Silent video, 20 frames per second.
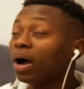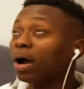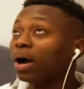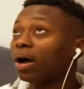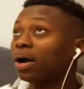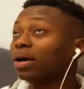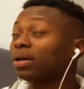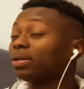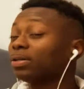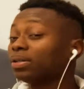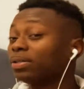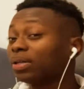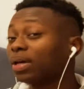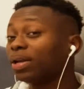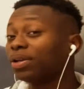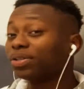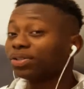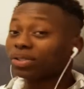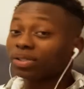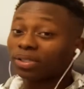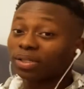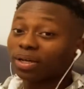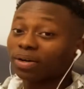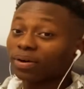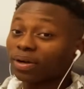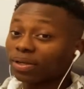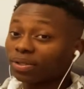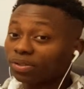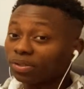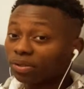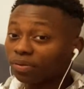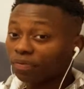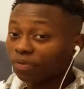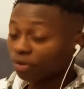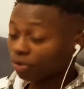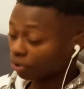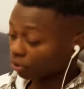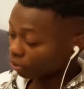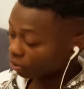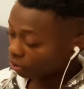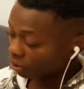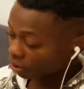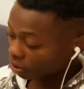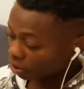and yeah, let's just get right into the video.